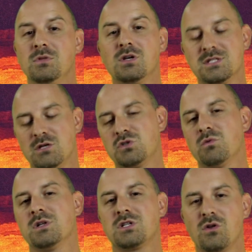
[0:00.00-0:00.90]
You can see
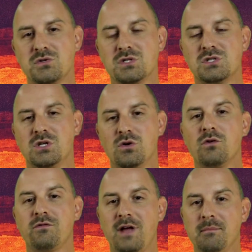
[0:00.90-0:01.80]
which one is closest to
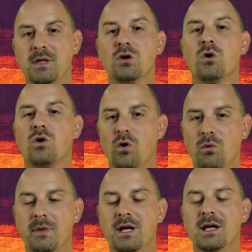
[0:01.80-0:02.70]
your family, your
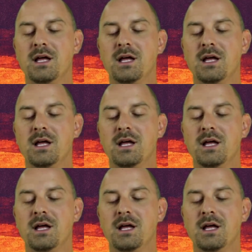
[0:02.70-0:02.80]
home,